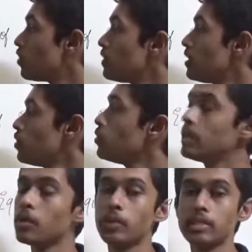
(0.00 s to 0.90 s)
of the two
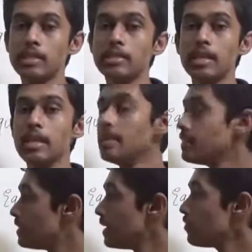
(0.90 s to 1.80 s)
equations,
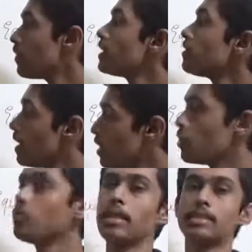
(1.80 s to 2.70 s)
then find the
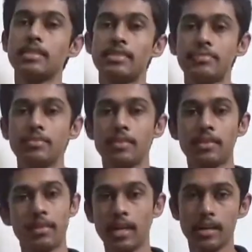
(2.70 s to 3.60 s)
value of x.
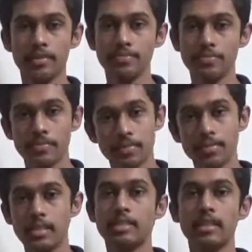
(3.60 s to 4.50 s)
Done.
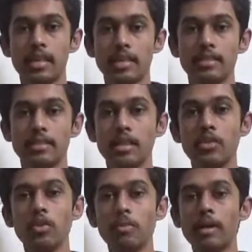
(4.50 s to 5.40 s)
That's it guys. Then
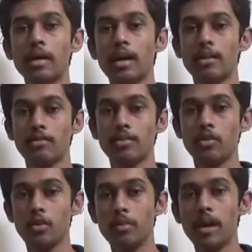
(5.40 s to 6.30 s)
you
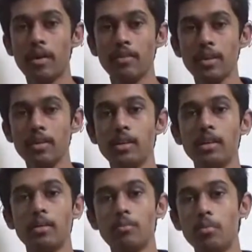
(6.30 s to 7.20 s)
will be having
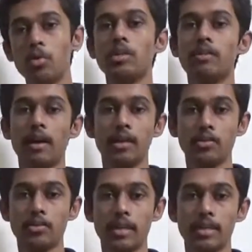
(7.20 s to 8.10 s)
both the
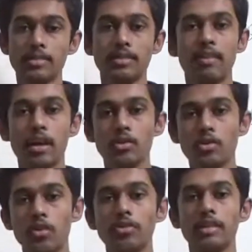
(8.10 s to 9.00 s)
values, that is the
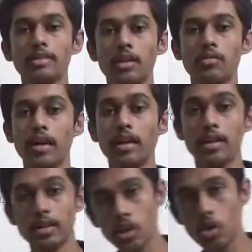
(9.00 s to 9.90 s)
values of x and y.
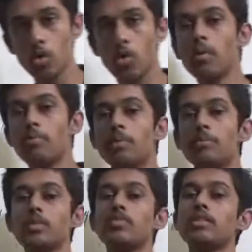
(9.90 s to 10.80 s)
The whole
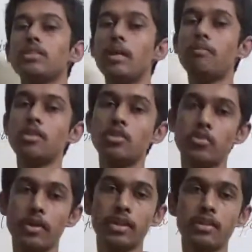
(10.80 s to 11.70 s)
purpose of this chapter is to
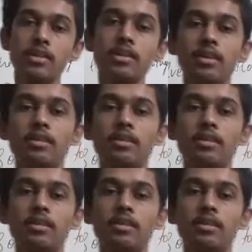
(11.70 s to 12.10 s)
find the